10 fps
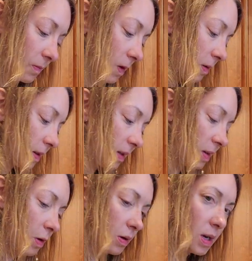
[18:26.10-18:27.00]
do the
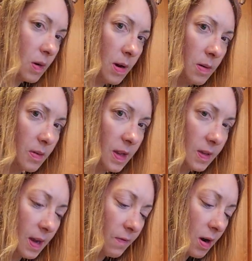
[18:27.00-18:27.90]
steamer. You know what? This
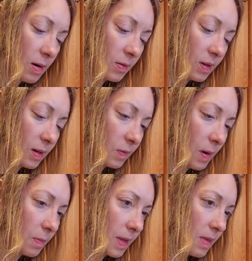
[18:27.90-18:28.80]
avocado is not as
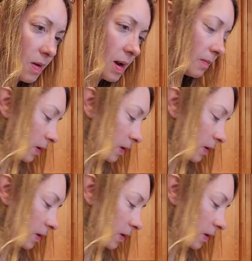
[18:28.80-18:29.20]
ripe as I thought,